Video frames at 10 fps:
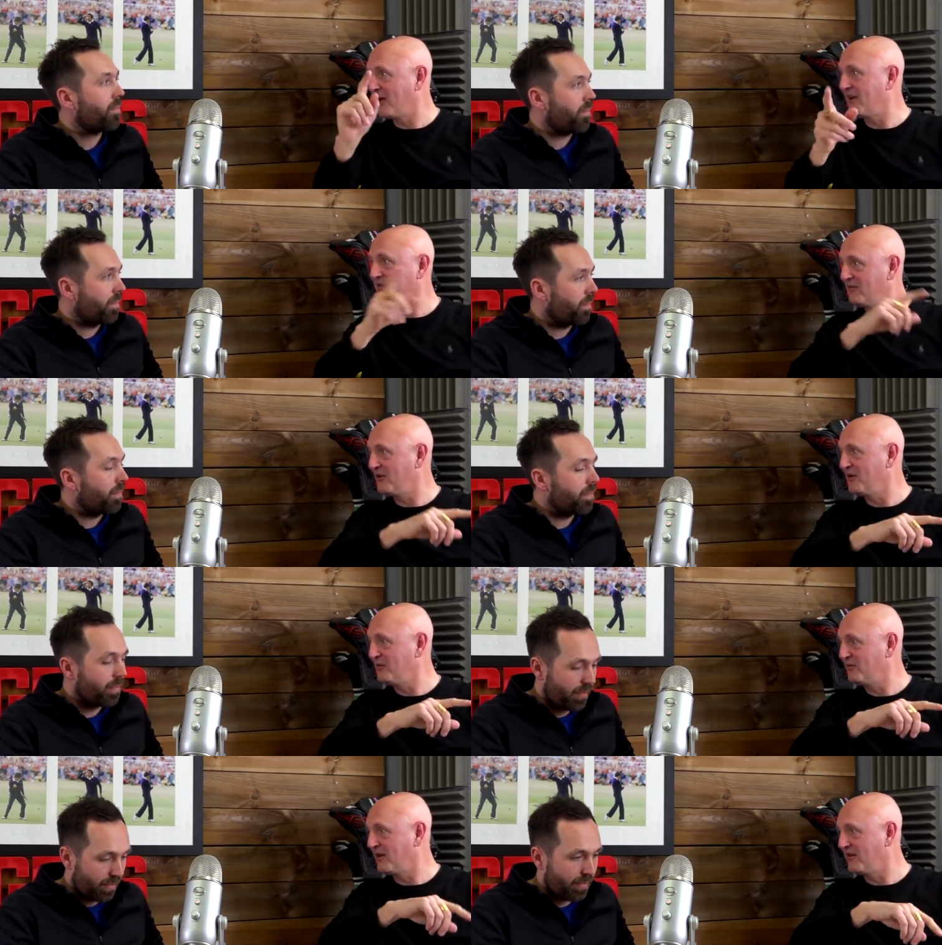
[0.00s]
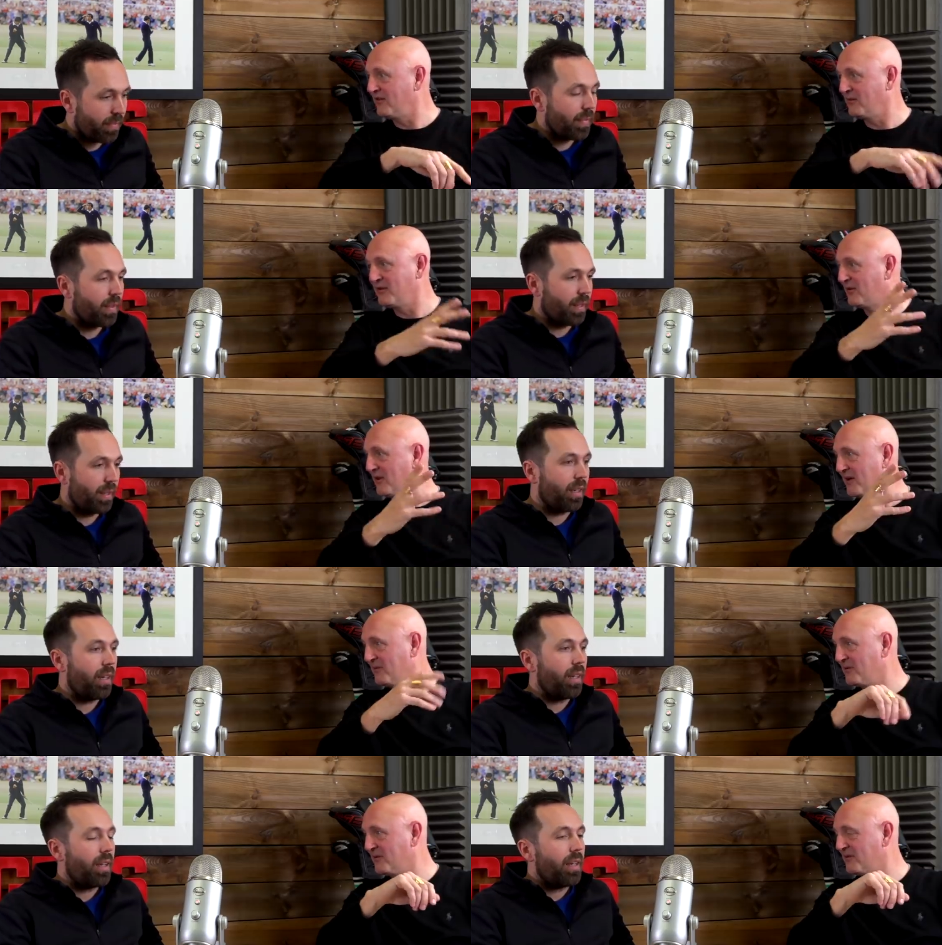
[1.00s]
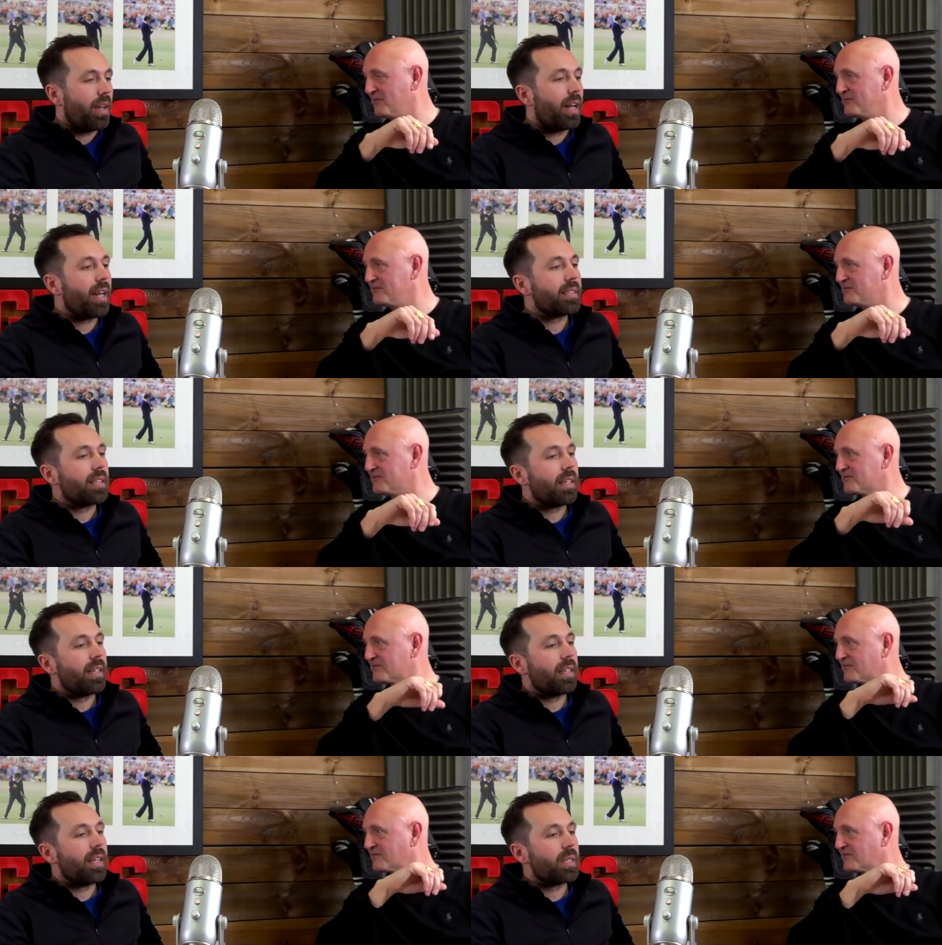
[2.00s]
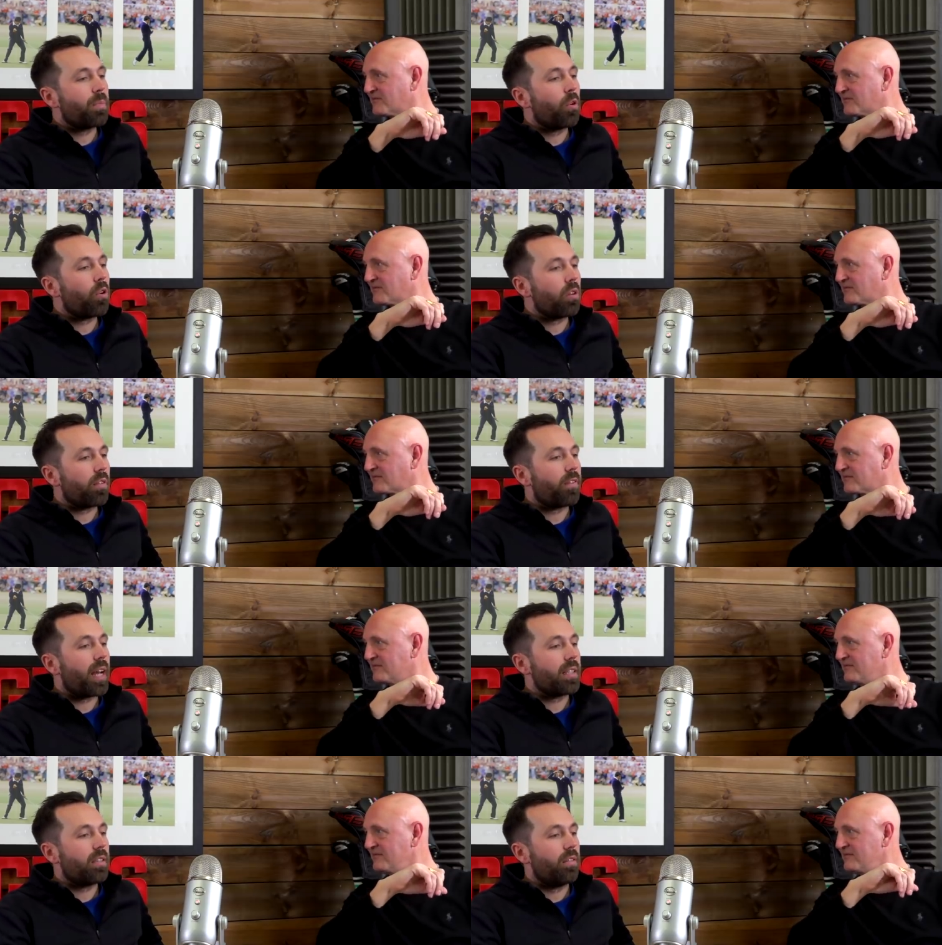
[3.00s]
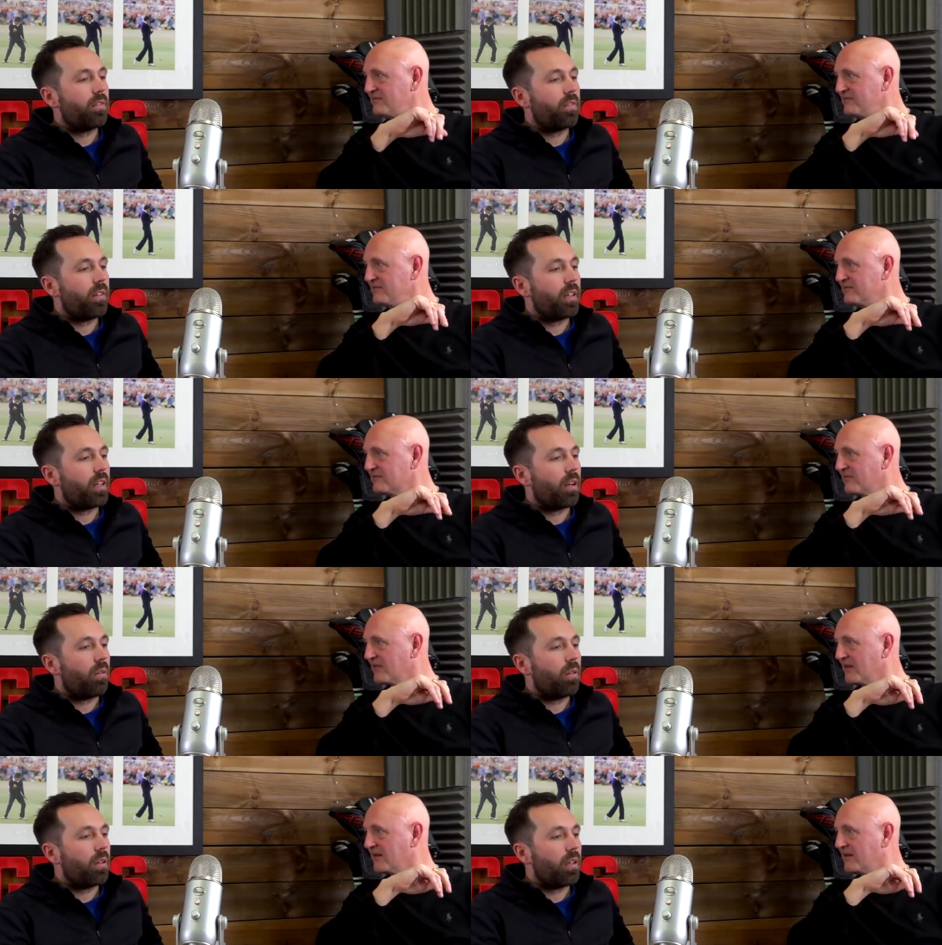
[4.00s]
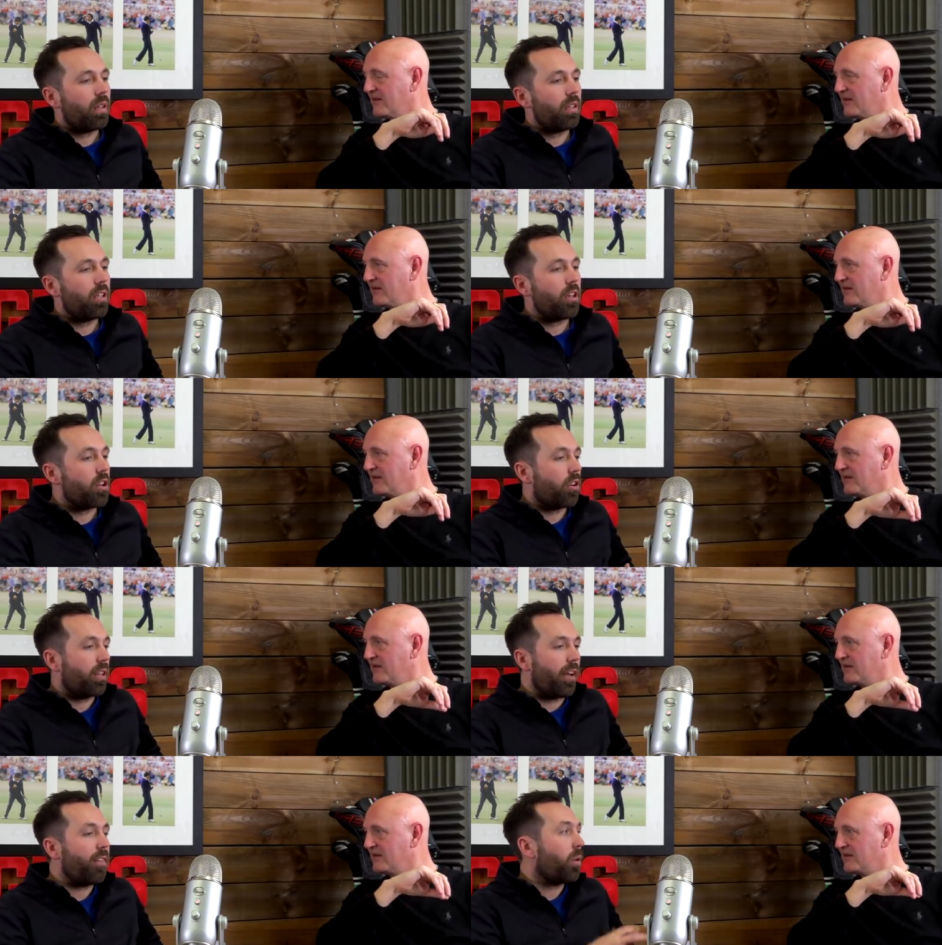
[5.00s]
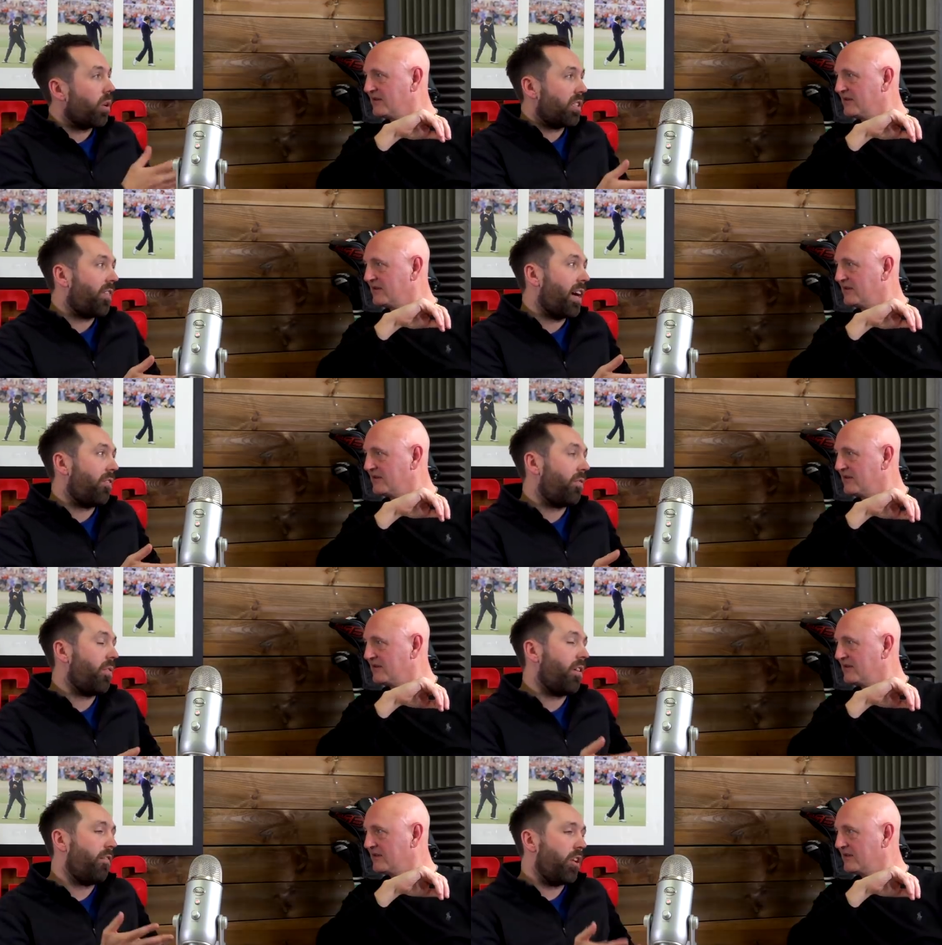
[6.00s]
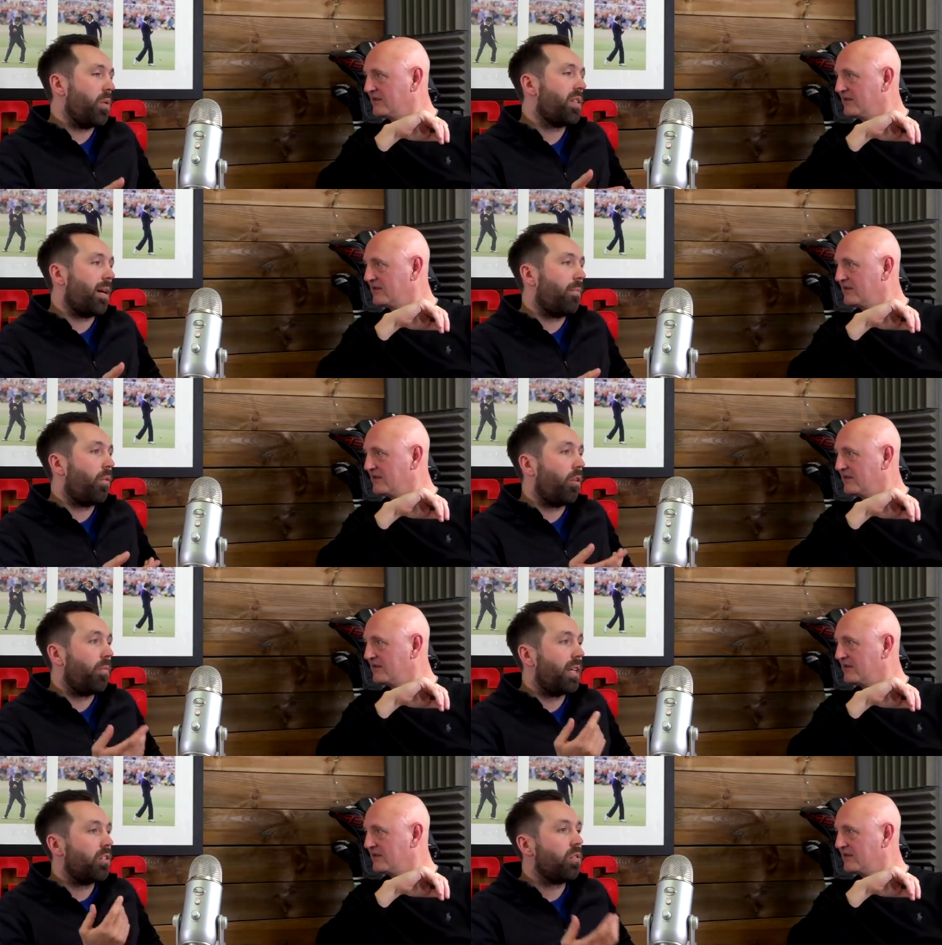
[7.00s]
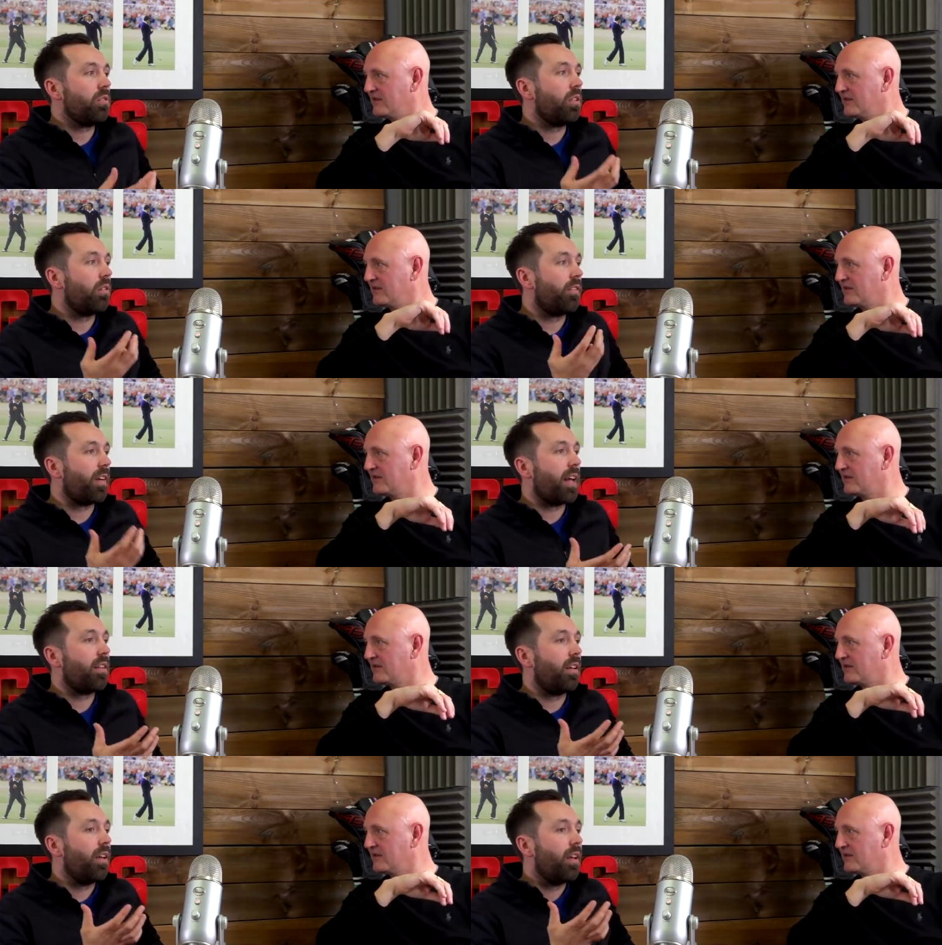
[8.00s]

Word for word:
Speaker 1: compared to views ratio is incredible. So. And that's
Speaker 2: it's more the fact of you know you, you could definitely quantify it from a view standpoint, but it's also the fact